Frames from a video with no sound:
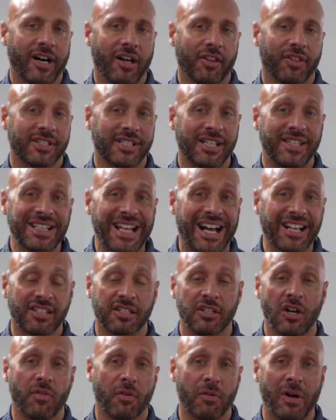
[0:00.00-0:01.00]
health? Because I think that's
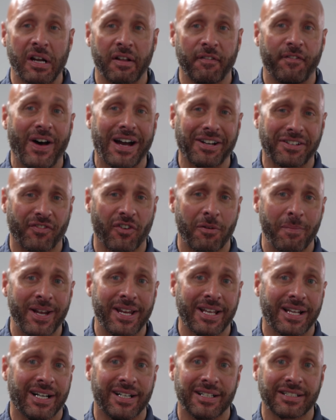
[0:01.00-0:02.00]
an overriding factor for
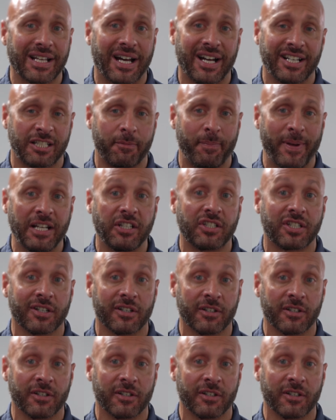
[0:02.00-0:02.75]
many guys I it's speak about to.